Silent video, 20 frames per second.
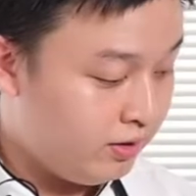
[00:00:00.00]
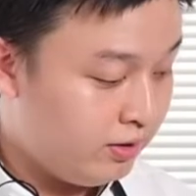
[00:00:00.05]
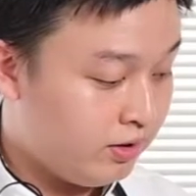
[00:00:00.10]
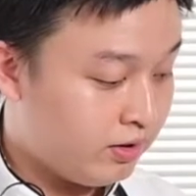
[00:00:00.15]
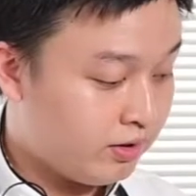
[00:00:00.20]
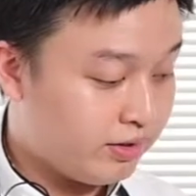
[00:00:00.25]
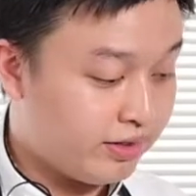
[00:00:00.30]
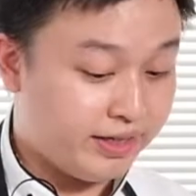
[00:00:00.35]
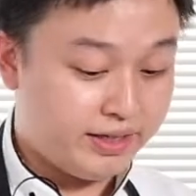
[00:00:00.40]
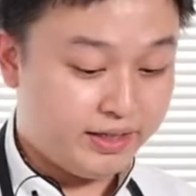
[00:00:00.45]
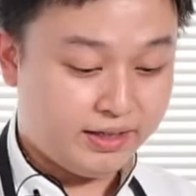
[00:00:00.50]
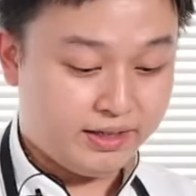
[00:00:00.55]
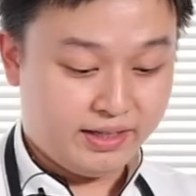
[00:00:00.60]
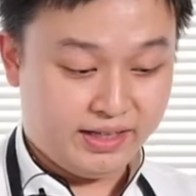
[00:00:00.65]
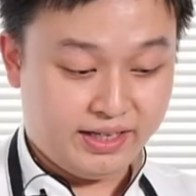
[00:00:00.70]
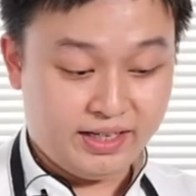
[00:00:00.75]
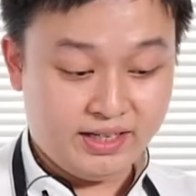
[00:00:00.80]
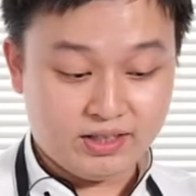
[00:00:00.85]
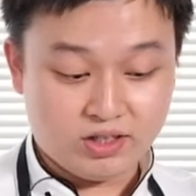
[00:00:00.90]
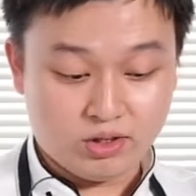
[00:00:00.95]
okay,
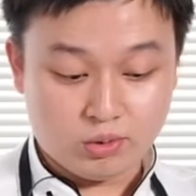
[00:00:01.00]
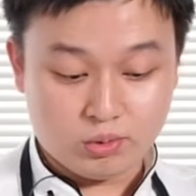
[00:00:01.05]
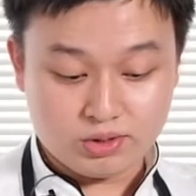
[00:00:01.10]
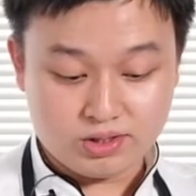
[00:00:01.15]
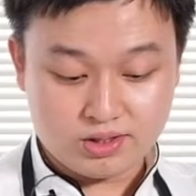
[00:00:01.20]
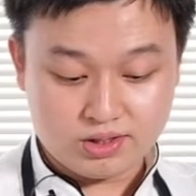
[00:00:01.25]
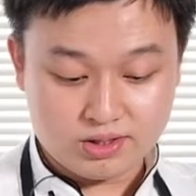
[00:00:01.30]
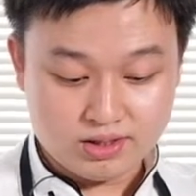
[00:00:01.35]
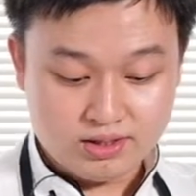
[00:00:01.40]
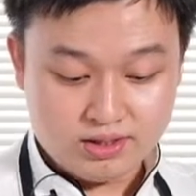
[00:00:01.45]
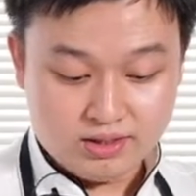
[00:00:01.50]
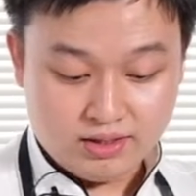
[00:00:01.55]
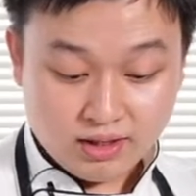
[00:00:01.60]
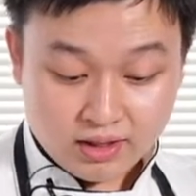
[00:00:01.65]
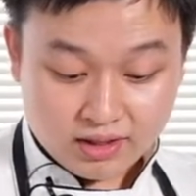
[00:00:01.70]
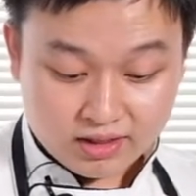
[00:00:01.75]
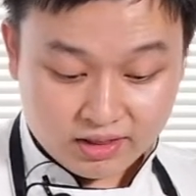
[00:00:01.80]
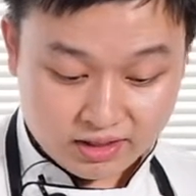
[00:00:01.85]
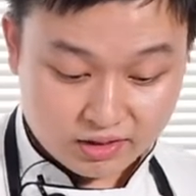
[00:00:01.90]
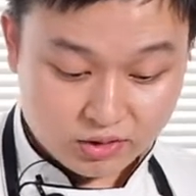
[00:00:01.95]
in goes
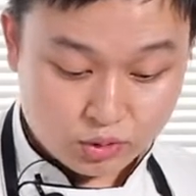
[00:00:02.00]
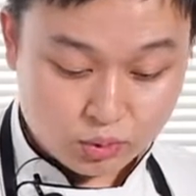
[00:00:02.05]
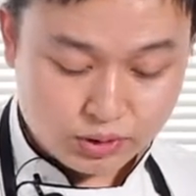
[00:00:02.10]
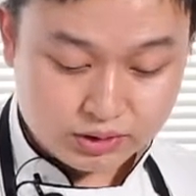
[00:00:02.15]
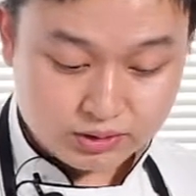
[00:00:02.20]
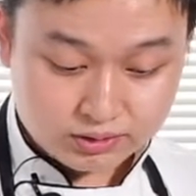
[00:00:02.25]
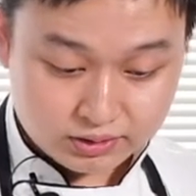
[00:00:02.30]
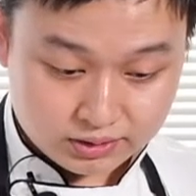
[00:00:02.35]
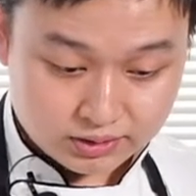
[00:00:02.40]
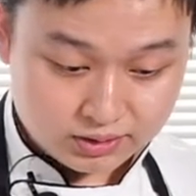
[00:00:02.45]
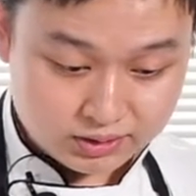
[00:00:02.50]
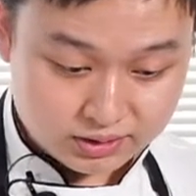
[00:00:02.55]
the noodles.